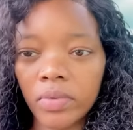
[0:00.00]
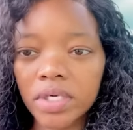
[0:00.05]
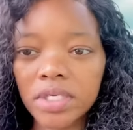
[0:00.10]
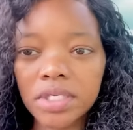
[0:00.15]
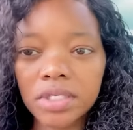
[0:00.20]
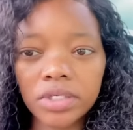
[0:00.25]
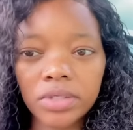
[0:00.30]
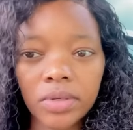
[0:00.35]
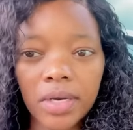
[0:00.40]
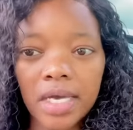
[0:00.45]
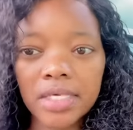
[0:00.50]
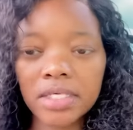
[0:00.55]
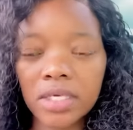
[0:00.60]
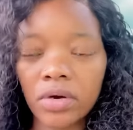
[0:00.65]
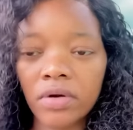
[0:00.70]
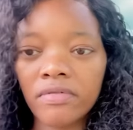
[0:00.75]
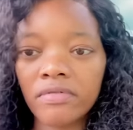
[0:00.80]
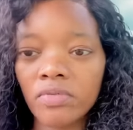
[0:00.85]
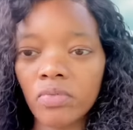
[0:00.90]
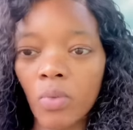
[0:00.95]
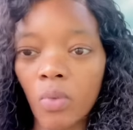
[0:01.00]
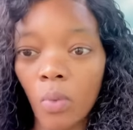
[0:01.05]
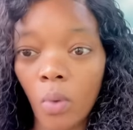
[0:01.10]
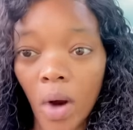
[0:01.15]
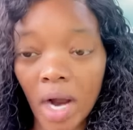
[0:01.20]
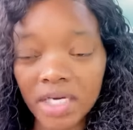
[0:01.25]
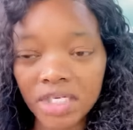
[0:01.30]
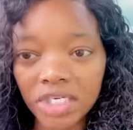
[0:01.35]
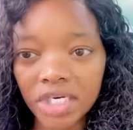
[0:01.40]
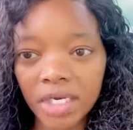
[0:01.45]
is you guys are not
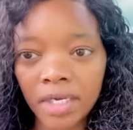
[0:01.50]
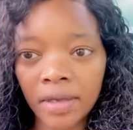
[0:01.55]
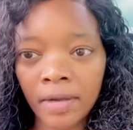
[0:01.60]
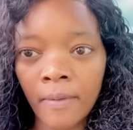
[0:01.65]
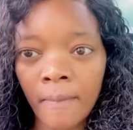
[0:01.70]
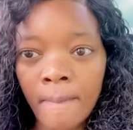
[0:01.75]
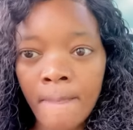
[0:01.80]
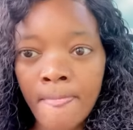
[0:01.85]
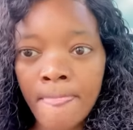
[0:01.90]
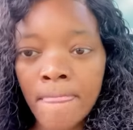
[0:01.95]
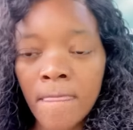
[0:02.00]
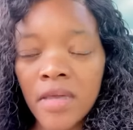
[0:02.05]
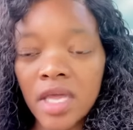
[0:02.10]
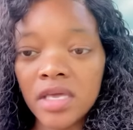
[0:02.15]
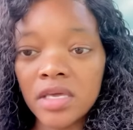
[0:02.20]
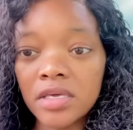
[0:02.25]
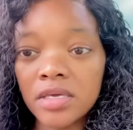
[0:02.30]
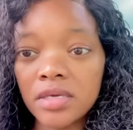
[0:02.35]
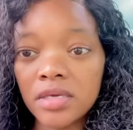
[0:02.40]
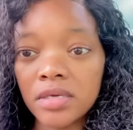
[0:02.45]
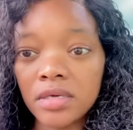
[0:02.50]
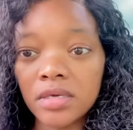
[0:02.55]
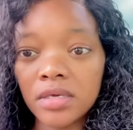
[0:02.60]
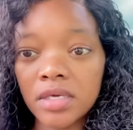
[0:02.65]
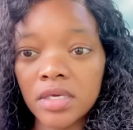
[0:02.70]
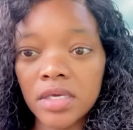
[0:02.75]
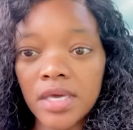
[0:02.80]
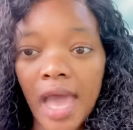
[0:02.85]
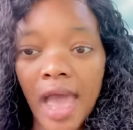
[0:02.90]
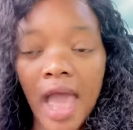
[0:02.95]
watching
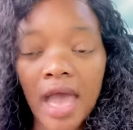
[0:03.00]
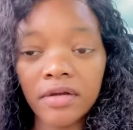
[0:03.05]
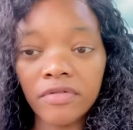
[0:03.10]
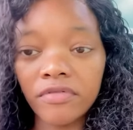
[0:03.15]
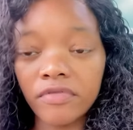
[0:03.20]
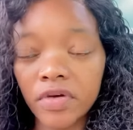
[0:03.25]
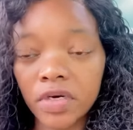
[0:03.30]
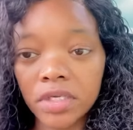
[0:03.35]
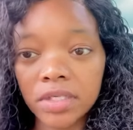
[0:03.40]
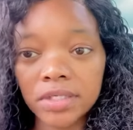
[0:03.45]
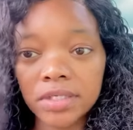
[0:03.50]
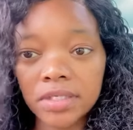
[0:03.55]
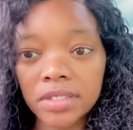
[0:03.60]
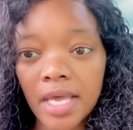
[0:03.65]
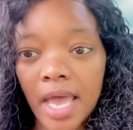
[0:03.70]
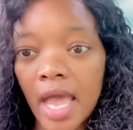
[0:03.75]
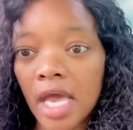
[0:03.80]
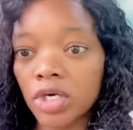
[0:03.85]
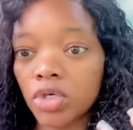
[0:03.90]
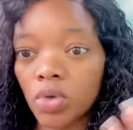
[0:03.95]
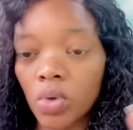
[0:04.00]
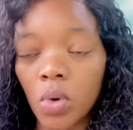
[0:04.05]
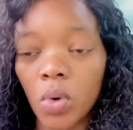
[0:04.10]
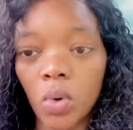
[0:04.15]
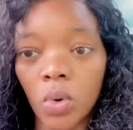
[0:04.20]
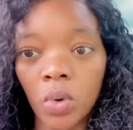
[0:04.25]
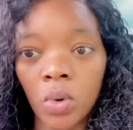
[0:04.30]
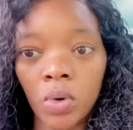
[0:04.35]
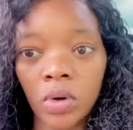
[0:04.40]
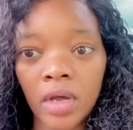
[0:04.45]
adverts at
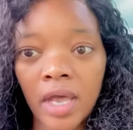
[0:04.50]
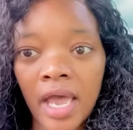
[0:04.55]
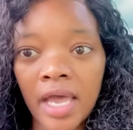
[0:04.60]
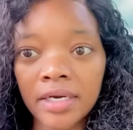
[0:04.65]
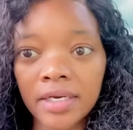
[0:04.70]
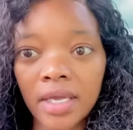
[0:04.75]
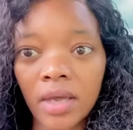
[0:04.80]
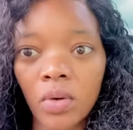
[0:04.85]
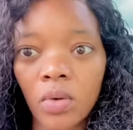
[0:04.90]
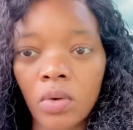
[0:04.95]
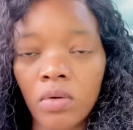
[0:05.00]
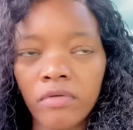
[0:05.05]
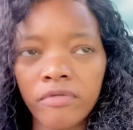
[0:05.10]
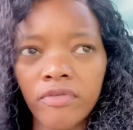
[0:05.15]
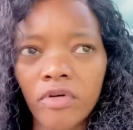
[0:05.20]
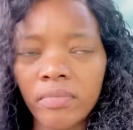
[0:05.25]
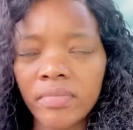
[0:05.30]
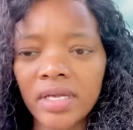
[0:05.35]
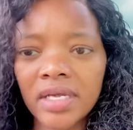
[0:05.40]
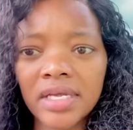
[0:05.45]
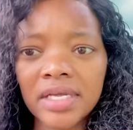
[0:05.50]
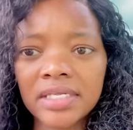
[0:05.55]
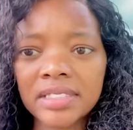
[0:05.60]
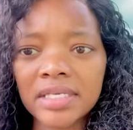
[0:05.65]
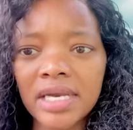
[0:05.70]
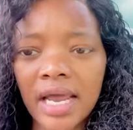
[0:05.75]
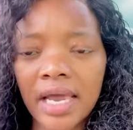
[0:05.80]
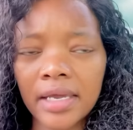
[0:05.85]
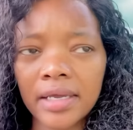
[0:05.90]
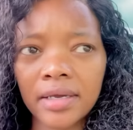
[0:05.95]
all. And for me, it's
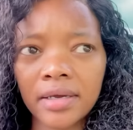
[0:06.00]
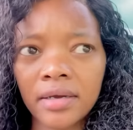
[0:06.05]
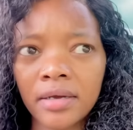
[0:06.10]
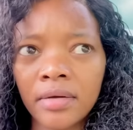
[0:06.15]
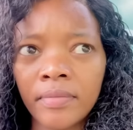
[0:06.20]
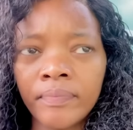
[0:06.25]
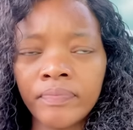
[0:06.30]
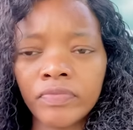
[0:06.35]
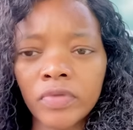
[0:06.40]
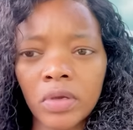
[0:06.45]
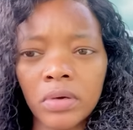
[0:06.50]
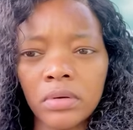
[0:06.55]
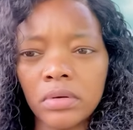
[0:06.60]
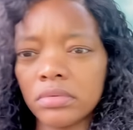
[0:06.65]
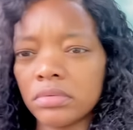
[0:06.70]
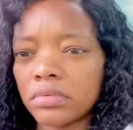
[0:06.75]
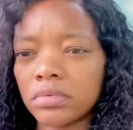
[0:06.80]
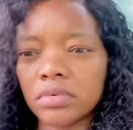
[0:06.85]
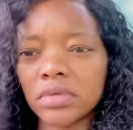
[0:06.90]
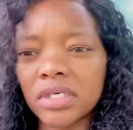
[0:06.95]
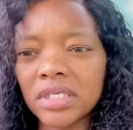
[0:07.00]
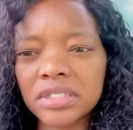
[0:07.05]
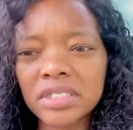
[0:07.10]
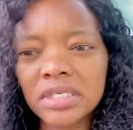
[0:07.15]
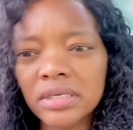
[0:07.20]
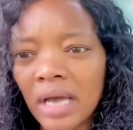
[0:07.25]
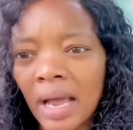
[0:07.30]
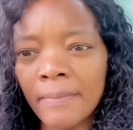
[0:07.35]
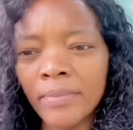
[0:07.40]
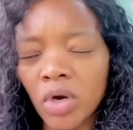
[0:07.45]
like
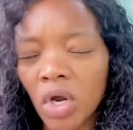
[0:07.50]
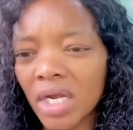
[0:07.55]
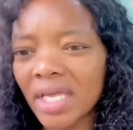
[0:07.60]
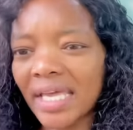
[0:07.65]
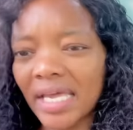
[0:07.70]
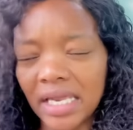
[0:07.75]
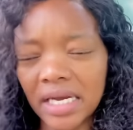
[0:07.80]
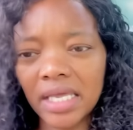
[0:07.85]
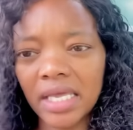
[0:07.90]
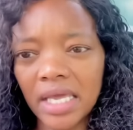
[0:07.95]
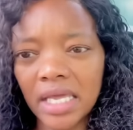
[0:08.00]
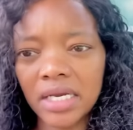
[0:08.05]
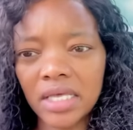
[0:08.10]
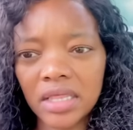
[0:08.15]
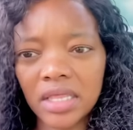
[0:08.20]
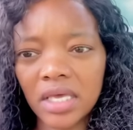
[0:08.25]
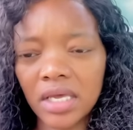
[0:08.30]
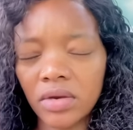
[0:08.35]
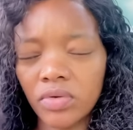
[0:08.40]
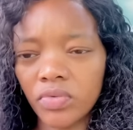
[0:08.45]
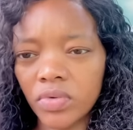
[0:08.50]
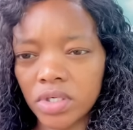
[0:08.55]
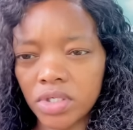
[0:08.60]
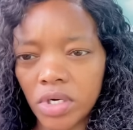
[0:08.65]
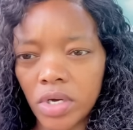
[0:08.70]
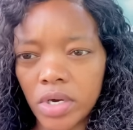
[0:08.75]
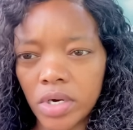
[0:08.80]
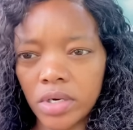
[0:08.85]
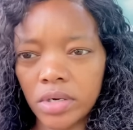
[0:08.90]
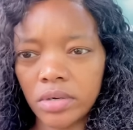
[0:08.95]
I'm not getting anything in
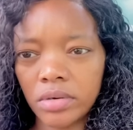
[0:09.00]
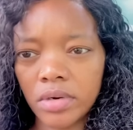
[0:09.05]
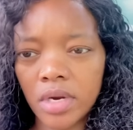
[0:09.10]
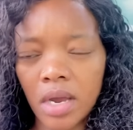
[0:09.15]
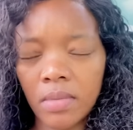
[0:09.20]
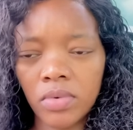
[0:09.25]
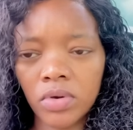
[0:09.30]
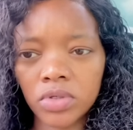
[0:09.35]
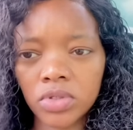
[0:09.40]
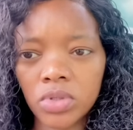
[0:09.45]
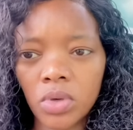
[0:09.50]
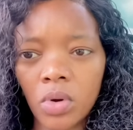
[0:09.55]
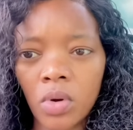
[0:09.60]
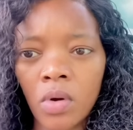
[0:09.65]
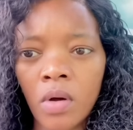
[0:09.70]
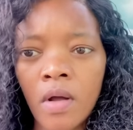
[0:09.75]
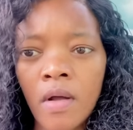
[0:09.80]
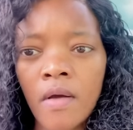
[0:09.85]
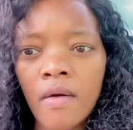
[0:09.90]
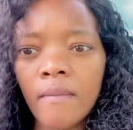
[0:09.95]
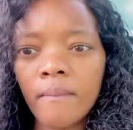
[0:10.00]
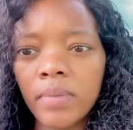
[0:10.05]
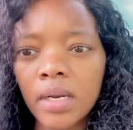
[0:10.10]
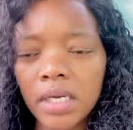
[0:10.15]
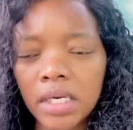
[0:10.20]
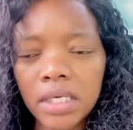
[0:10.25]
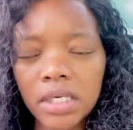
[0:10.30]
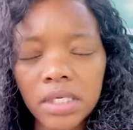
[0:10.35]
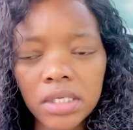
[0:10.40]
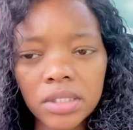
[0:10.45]
return. Yeah, but so
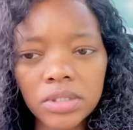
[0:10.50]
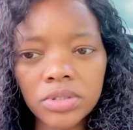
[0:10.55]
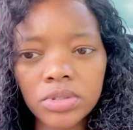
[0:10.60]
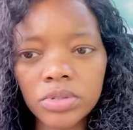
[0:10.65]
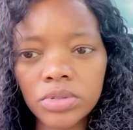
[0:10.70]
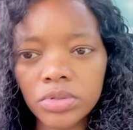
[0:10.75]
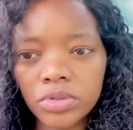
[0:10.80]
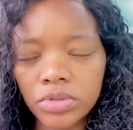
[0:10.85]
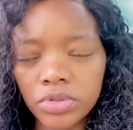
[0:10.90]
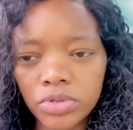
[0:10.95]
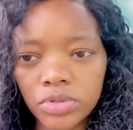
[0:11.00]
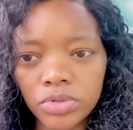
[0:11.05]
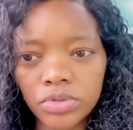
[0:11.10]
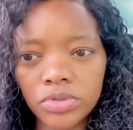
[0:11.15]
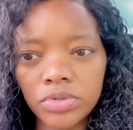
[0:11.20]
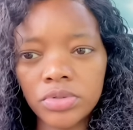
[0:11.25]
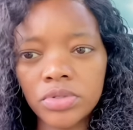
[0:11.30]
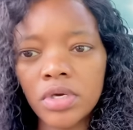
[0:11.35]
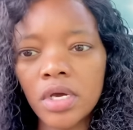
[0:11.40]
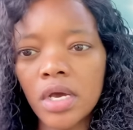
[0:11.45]
please do